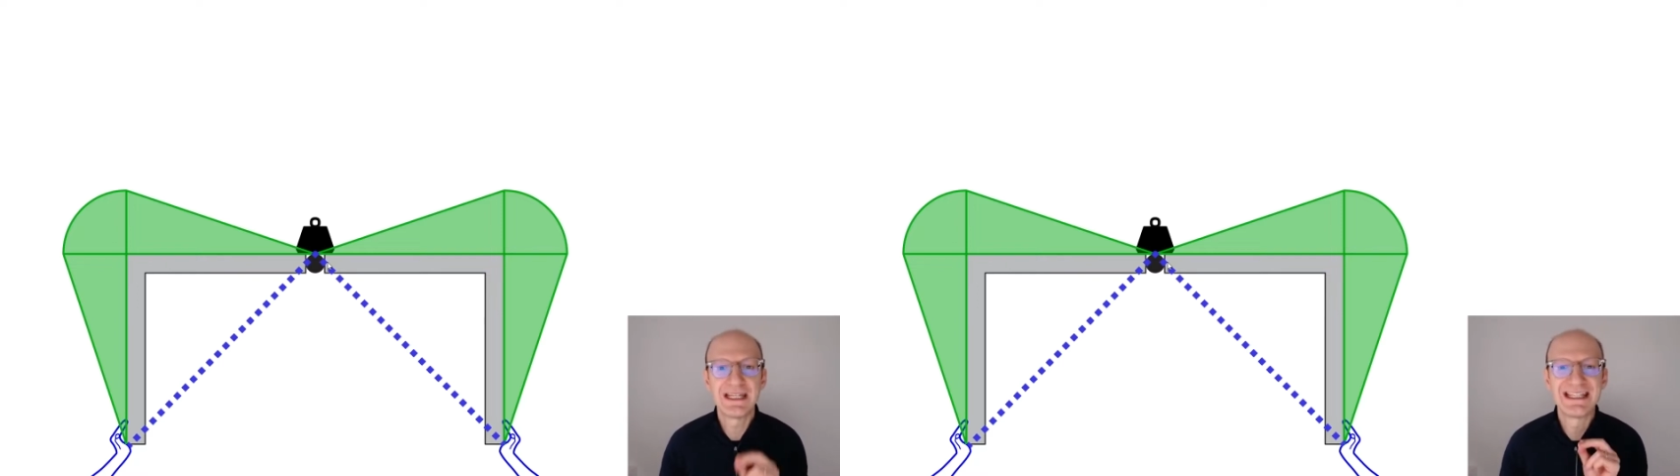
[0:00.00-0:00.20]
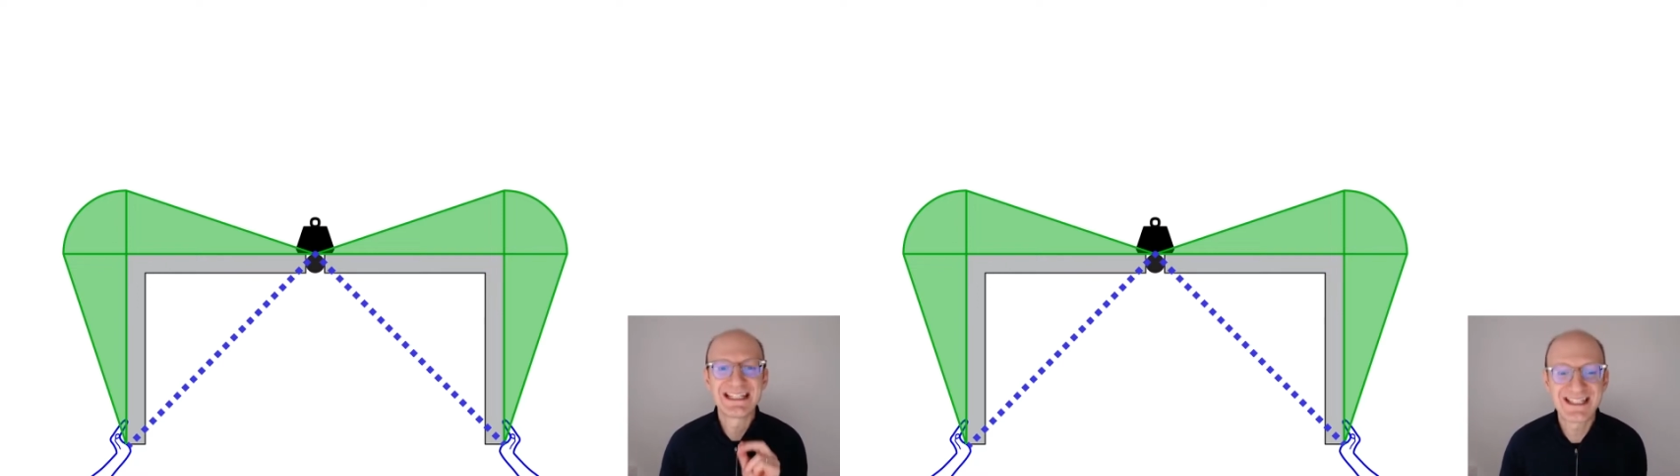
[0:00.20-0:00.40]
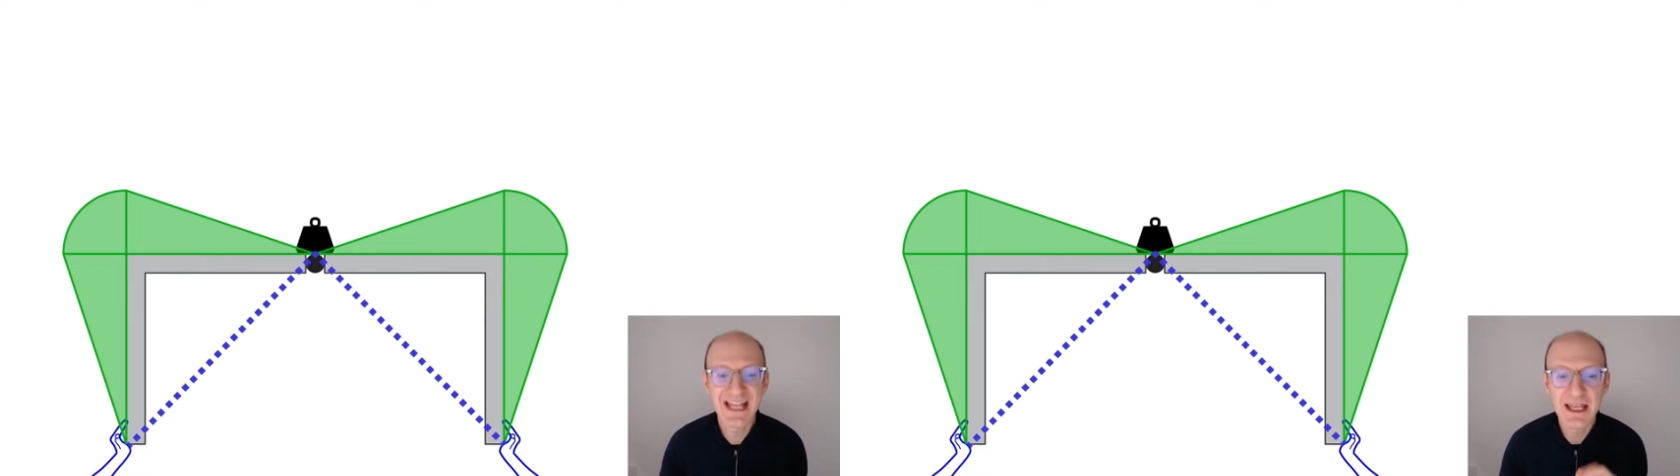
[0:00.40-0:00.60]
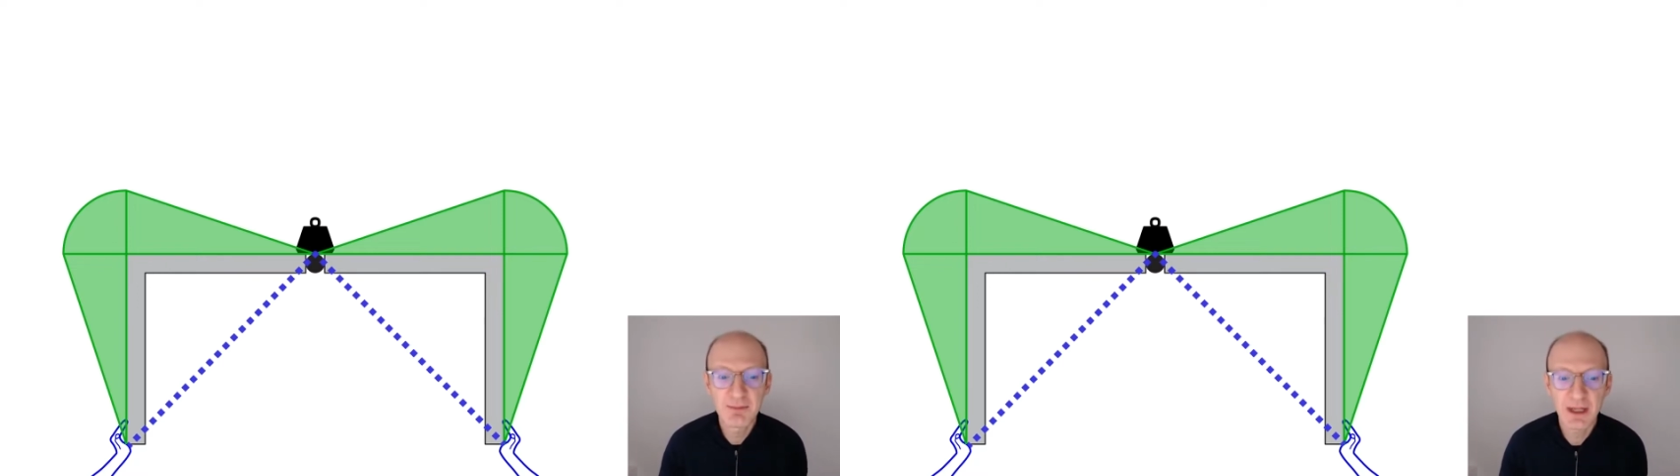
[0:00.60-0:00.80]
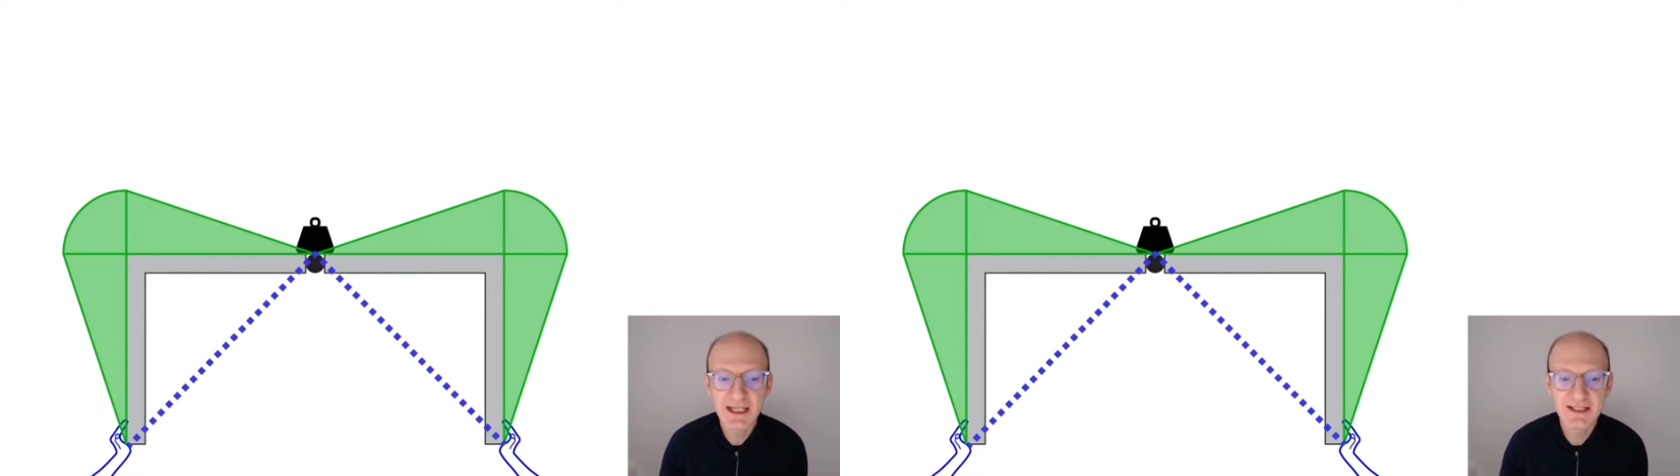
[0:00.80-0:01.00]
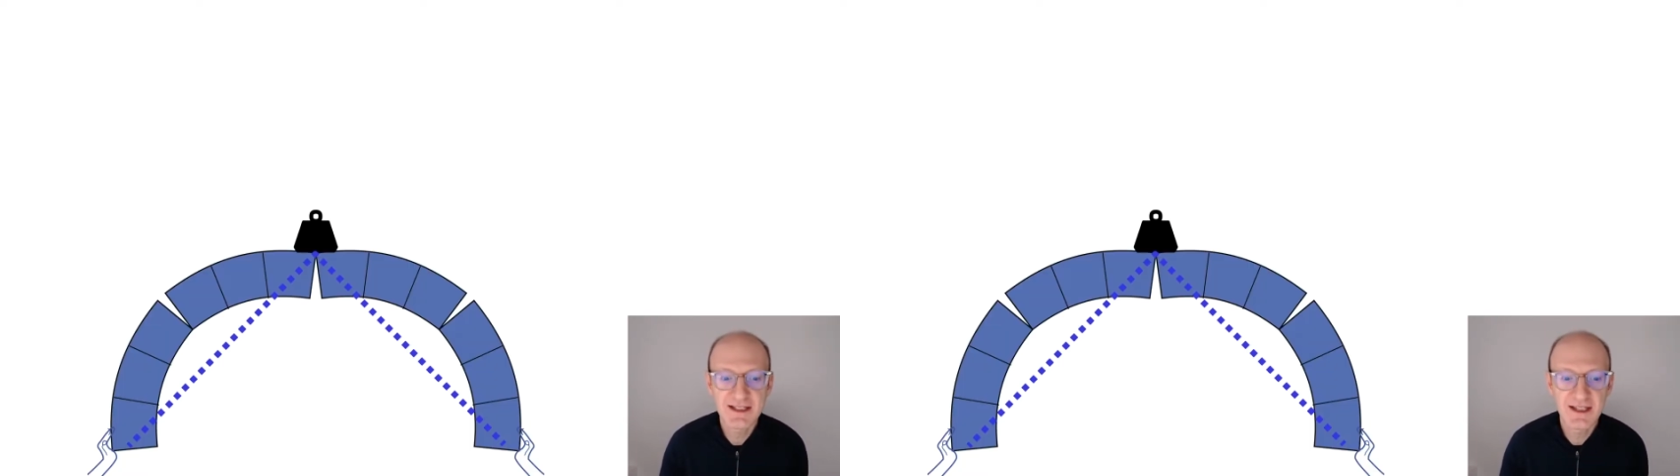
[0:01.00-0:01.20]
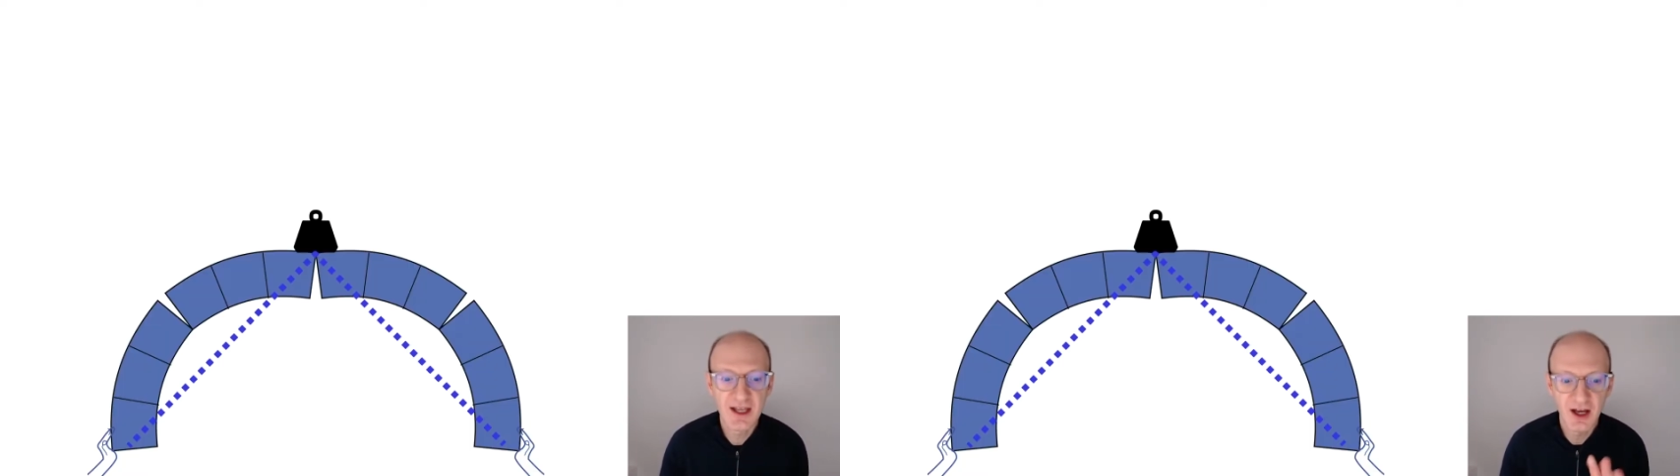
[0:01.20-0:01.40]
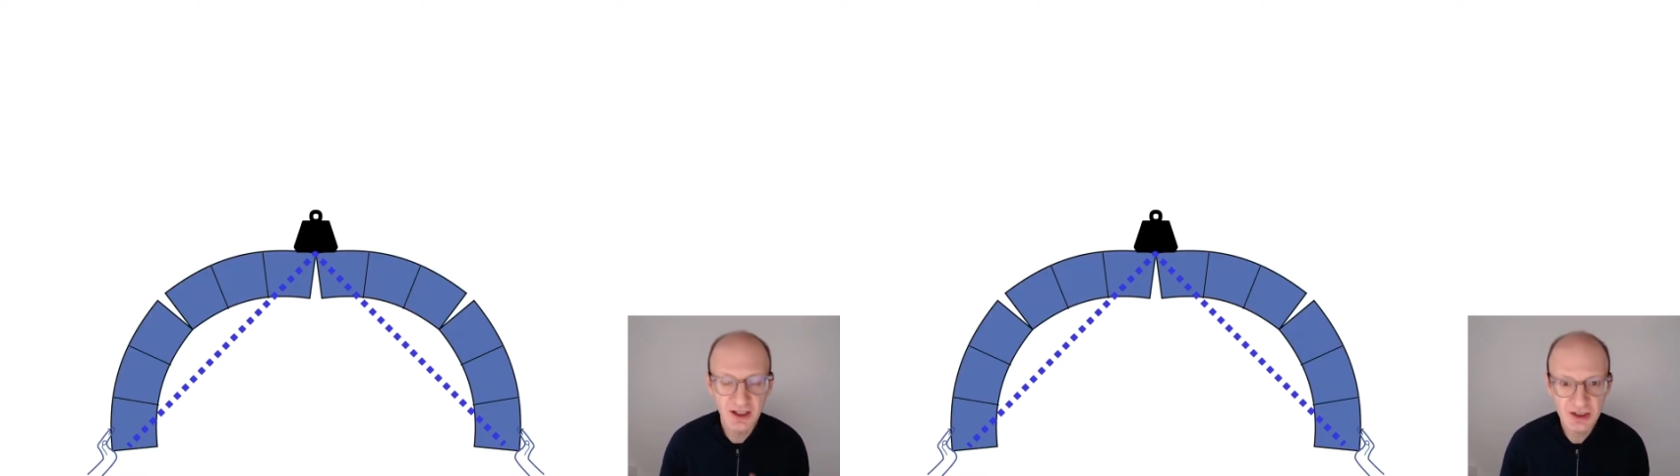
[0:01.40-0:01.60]
in the same place as the
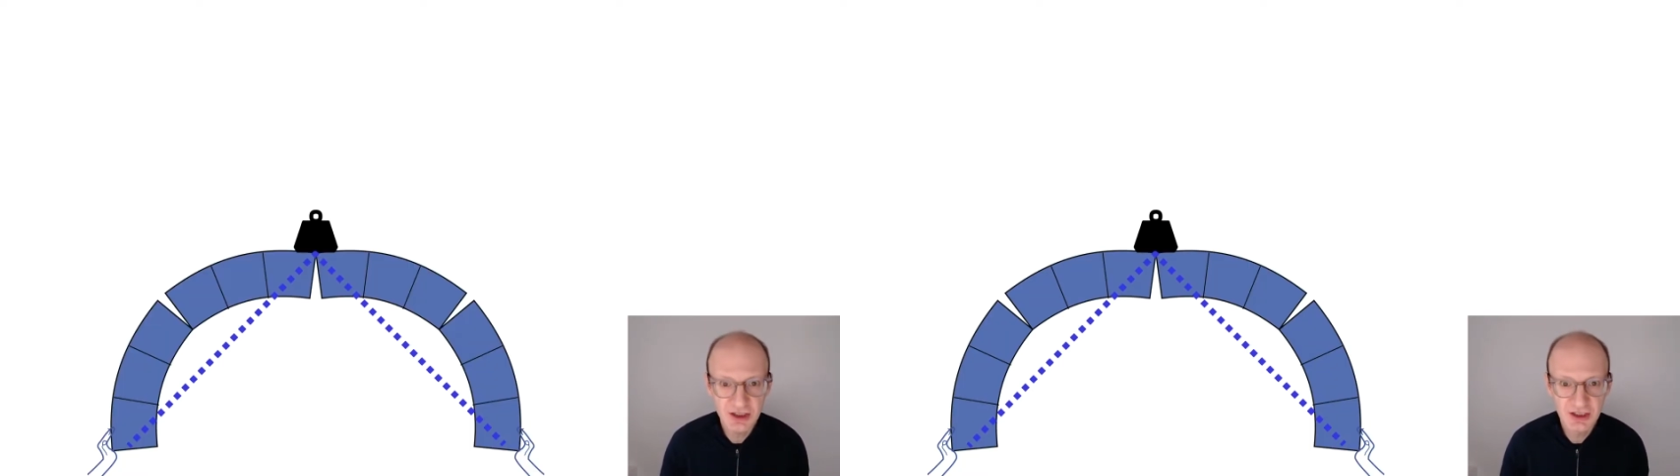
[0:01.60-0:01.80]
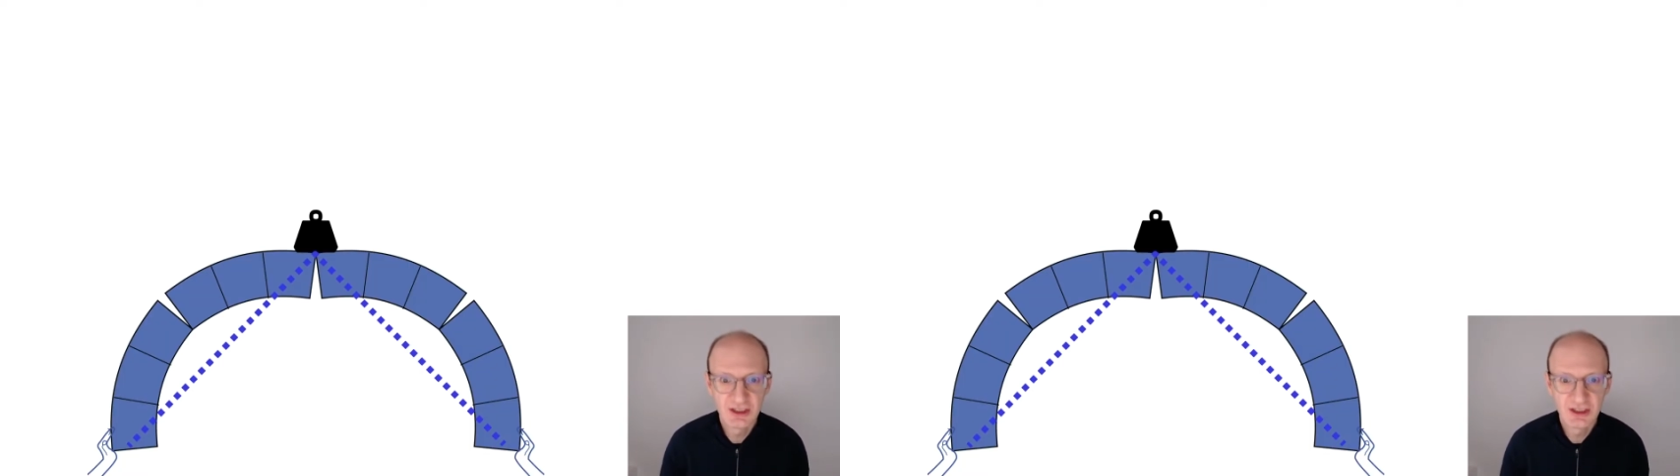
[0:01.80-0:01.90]
arch,